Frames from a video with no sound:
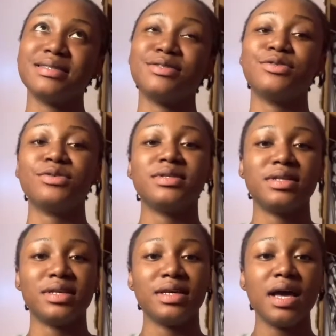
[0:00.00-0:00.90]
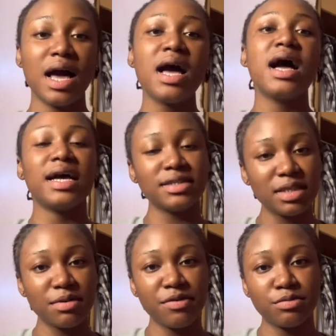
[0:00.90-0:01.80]
Tuesday. I just came
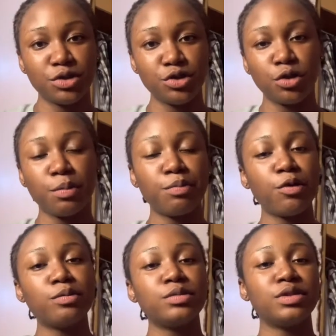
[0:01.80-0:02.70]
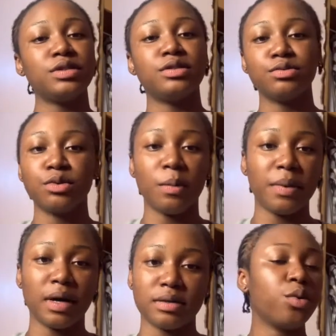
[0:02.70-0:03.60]
out from the shop. Mom is still not
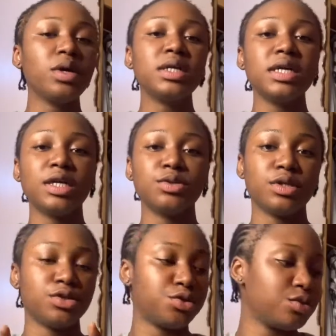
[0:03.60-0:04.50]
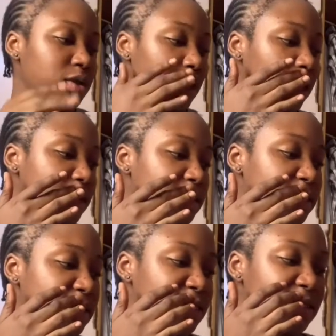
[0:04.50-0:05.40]
back. Quickly, I just wanted to show you guys
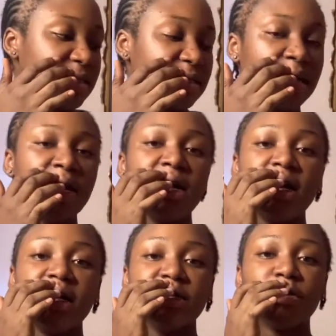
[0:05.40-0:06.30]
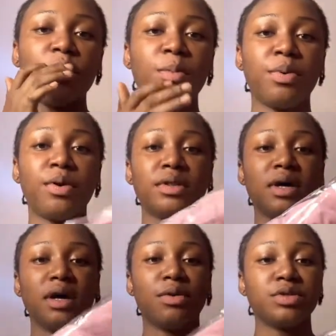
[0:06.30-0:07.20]
the top
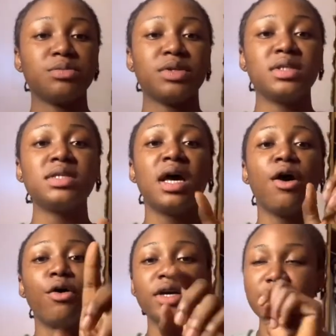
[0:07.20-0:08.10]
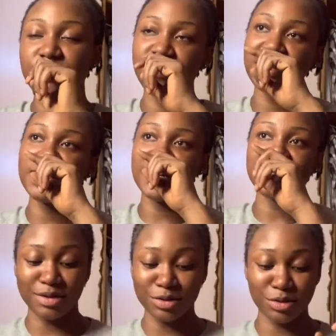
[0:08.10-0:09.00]
that was made. Okay, before that,
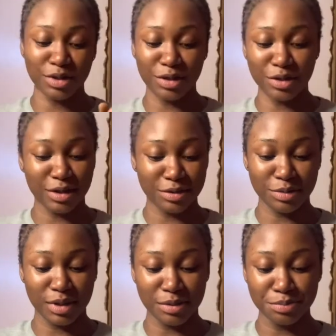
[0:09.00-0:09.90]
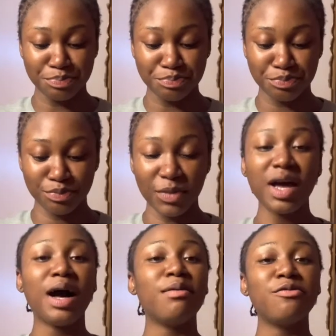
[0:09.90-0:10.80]
I just want to tell you guys something.
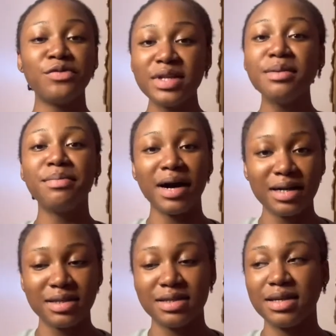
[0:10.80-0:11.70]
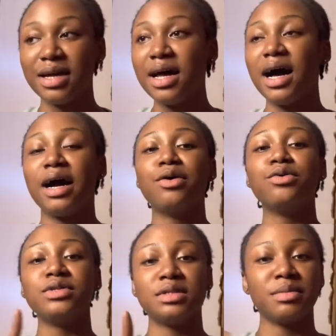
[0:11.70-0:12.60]
I'm really bad at going
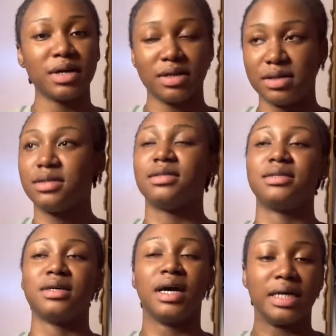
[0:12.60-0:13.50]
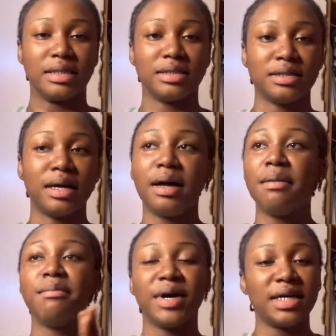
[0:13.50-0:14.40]
to the market and
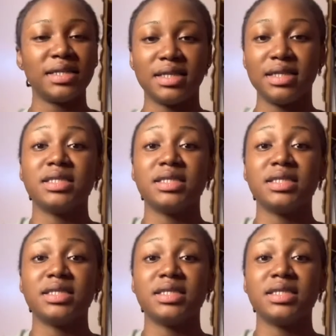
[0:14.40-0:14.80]
buying things,